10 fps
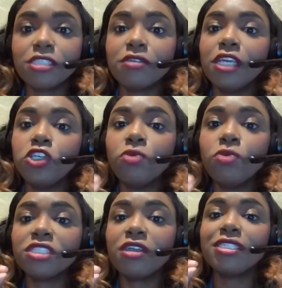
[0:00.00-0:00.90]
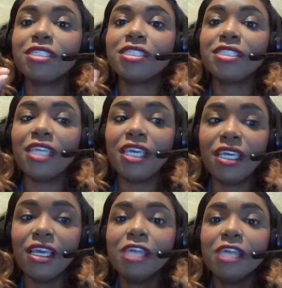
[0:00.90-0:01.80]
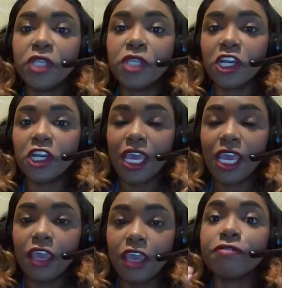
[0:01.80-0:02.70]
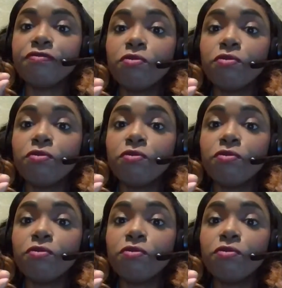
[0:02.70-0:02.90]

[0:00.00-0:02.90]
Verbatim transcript: So then you will start to see their behavior